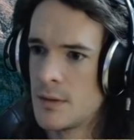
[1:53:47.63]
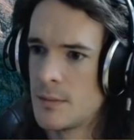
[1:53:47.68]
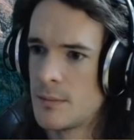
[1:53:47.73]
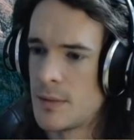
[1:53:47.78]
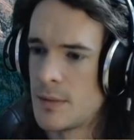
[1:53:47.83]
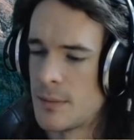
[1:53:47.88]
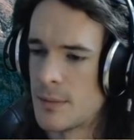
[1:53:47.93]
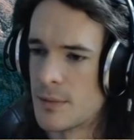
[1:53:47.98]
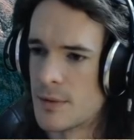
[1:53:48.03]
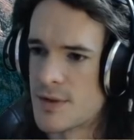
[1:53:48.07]

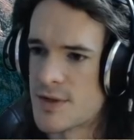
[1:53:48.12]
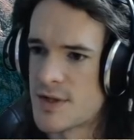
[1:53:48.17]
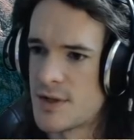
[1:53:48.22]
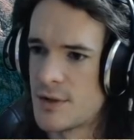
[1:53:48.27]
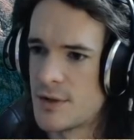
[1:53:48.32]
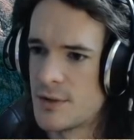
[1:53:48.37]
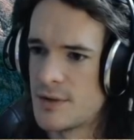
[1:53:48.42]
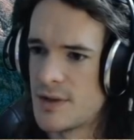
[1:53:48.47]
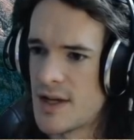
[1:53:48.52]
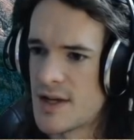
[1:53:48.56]
People are
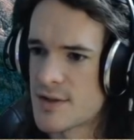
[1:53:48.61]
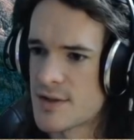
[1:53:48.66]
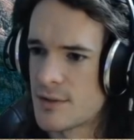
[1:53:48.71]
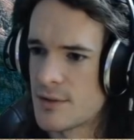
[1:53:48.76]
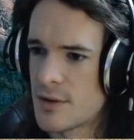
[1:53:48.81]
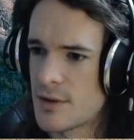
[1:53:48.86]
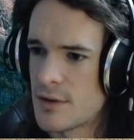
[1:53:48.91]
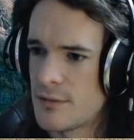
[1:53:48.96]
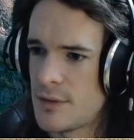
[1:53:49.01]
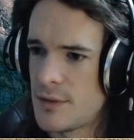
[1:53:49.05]
still
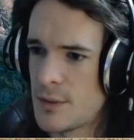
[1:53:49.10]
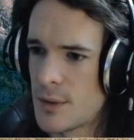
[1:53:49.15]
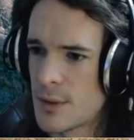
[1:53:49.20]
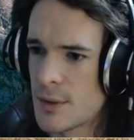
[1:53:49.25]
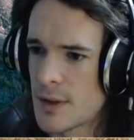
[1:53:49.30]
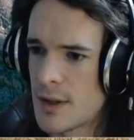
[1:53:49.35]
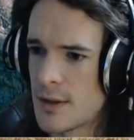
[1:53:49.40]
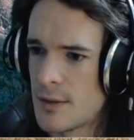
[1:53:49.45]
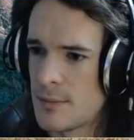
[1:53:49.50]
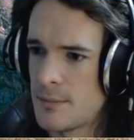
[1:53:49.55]
dazzled at the viewer
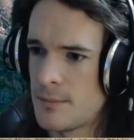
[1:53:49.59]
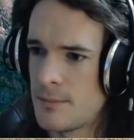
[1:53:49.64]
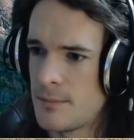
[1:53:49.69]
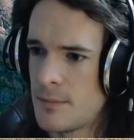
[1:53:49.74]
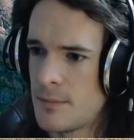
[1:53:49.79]
count.